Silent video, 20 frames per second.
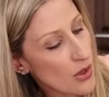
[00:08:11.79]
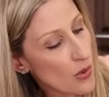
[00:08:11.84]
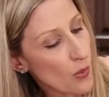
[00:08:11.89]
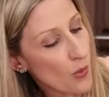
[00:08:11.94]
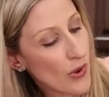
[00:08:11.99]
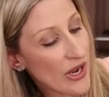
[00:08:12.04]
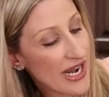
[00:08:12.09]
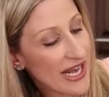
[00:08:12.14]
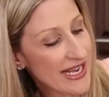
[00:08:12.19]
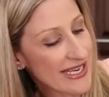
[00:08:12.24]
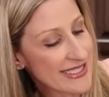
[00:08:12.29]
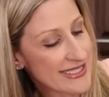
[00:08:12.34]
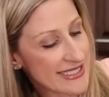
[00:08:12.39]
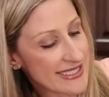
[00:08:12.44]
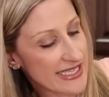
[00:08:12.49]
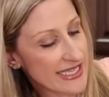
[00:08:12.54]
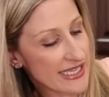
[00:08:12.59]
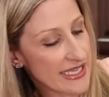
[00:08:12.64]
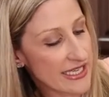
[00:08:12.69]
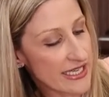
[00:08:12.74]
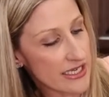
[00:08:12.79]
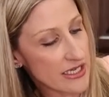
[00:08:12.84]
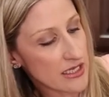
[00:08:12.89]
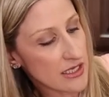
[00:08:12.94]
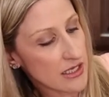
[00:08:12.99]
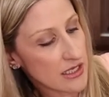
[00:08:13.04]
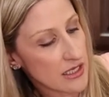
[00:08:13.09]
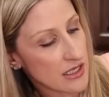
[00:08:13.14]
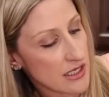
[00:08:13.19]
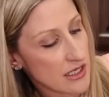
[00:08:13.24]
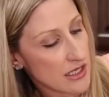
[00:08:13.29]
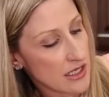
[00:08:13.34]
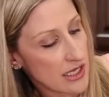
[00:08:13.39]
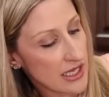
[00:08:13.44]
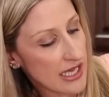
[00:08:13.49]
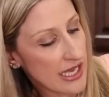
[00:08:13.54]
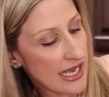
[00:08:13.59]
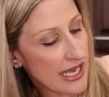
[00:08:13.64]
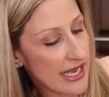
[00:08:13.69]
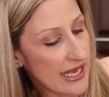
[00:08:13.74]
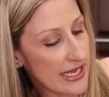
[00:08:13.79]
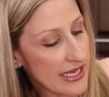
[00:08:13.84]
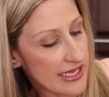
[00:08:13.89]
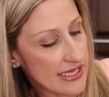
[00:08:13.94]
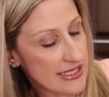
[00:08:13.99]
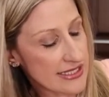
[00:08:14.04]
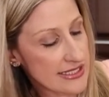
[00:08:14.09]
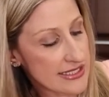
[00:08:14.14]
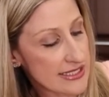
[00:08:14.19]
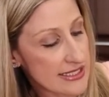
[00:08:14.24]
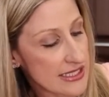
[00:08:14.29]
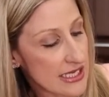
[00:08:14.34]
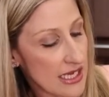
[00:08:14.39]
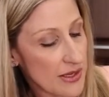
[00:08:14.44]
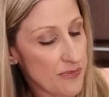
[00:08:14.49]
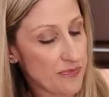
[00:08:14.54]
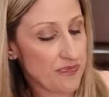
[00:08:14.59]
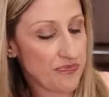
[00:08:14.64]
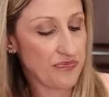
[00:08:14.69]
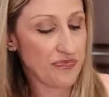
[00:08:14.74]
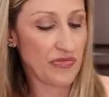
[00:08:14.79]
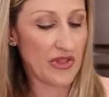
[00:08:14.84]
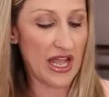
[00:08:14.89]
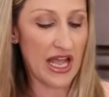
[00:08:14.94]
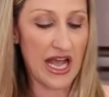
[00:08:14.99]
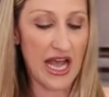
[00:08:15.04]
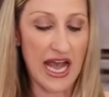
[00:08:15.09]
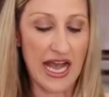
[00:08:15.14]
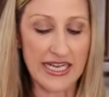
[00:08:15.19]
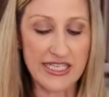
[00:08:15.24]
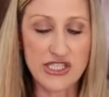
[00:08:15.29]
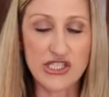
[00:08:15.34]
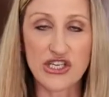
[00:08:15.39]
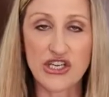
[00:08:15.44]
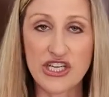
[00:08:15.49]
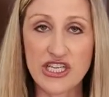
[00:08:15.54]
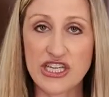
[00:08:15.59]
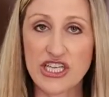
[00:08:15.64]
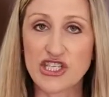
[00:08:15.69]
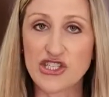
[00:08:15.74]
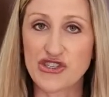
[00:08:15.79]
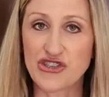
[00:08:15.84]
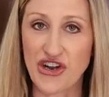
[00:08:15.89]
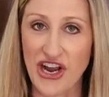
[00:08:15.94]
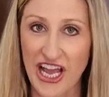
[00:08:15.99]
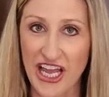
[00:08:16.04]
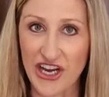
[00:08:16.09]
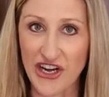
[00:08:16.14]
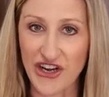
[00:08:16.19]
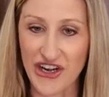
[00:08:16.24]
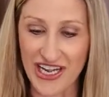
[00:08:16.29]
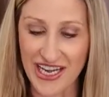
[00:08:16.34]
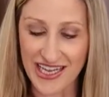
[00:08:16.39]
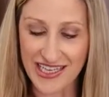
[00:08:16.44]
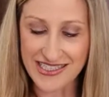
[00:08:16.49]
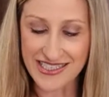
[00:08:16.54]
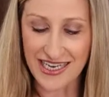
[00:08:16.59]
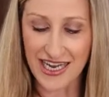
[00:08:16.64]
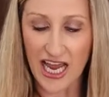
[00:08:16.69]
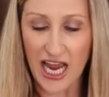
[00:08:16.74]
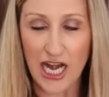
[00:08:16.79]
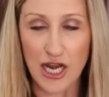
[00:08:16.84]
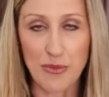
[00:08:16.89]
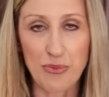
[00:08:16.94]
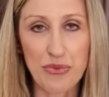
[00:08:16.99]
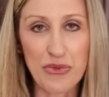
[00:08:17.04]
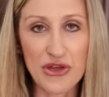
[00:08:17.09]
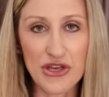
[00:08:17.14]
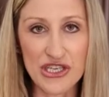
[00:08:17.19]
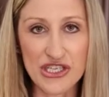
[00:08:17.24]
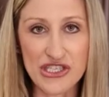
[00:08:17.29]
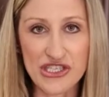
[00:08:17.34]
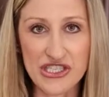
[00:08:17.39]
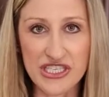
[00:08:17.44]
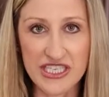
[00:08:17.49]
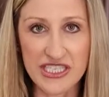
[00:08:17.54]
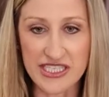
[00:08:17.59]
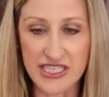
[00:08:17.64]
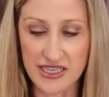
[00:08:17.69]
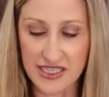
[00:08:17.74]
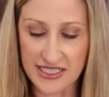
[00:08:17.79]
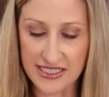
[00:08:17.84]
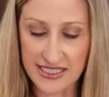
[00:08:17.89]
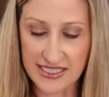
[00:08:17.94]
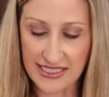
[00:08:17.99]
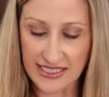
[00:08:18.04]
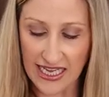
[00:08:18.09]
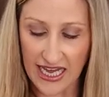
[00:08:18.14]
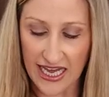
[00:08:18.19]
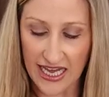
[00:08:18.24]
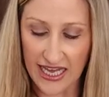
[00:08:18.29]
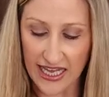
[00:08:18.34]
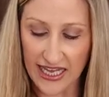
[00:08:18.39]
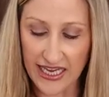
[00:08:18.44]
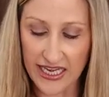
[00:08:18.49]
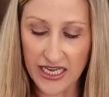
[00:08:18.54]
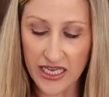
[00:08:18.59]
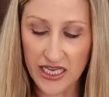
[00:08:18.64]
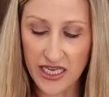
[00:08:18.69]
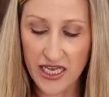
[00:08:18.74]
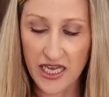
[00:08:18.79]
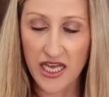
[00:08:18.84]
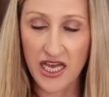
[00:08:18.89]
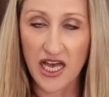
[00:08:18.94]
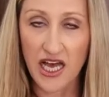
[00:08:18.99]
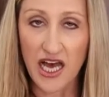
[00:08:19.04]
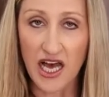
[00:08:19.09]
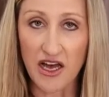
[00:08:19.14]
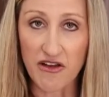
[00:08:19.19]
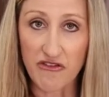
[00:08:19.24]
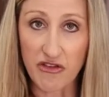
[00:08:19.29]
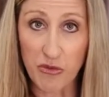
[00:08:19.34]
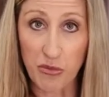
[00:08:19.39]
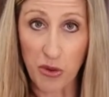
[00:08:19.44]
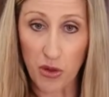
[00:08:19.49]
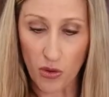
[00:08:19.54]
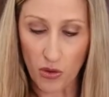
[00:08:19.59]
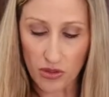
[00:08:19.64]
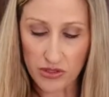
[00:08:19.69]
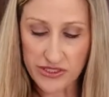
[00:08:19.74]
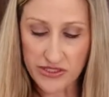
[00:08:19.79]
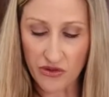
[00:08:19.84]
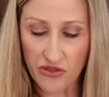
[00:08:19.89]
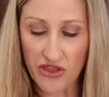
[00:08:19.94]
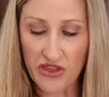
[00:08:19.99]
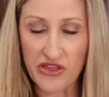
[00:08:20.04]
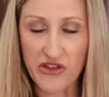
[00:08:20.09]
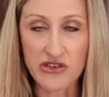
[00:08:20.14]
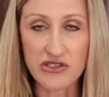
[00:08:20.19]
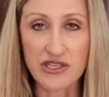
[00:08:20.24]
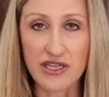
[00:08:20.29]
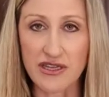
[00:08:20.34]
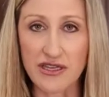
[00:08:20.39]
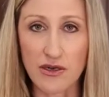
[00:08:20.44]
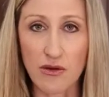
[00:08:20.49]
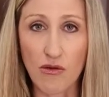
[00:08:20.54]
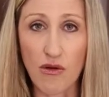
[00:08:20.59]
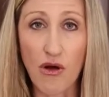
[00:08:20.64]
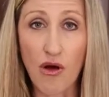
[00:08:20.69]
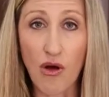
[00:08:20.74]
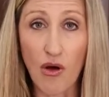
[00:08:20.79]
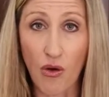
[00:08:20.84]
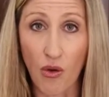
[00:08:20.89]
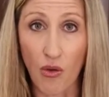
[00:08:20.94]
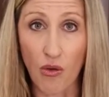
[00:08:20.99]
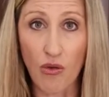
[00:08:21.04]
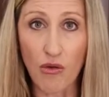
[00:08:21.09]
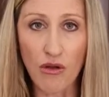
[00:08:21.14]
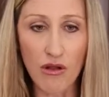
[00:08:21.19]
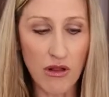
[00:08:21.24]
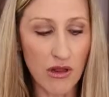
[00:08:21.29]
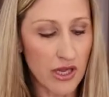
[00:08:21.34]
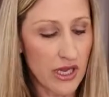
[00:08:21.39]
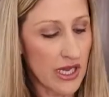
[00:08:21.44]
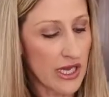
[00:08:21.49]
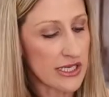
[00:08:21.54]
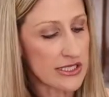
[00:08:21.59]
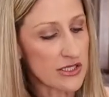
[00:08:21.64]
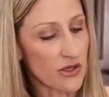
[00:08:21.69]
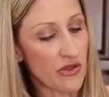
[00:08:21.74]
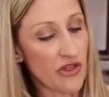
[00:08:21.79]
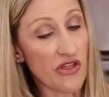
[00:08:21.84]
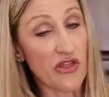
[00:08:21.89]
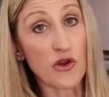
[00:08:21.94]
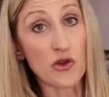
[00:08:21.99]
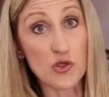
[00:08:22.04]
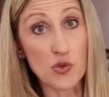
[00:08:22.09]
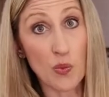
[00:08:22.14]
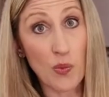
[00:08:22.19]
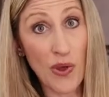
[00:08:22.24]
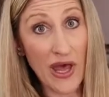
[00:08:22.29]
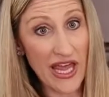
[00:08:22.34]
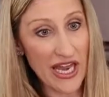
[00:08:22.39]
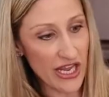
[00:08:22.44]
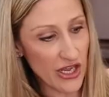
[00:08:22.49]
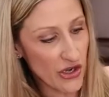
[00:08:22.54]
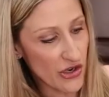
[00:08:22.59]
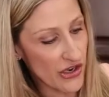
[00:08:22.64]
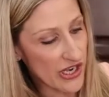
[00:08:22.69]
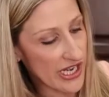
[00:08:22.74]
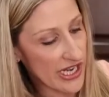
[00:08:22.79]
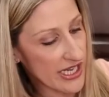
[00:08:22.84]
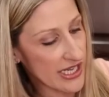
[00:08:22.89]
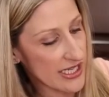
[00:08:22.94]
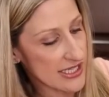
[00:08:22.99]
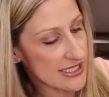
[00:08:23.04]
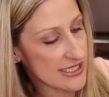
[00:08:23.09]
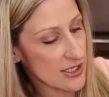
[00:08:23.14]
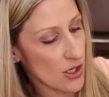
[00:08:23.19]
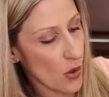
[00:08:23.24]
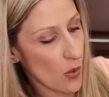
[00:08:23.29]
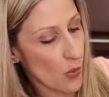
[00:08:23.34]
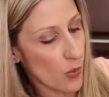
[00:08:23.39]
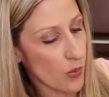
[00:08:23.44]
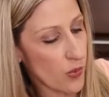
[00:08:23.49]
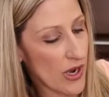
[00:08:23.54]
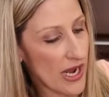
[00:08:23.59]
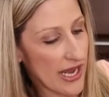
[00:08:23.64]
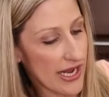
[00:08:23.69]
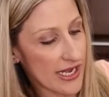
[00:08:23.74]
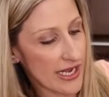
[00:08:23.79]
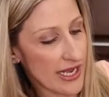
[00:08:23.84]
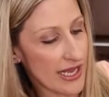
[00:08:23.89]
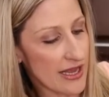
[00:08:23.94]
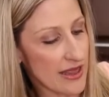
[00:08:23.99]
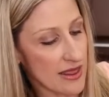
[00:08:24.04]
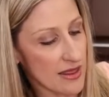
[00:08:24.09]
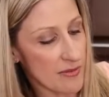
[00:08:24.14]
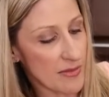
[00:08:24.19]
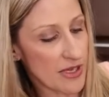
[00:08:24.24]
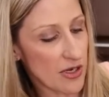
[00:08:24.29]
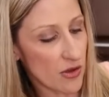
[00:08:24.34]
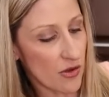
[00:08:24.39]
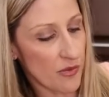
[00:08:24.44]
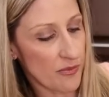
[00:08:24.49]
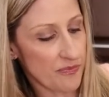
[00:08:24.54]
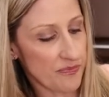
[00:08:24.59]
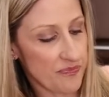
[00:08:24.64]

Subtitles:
What I did is I took the dry ingredients and kind of pushed it to the side of the bowl so that there's a little hole so that those wet ingredients go right in the middle.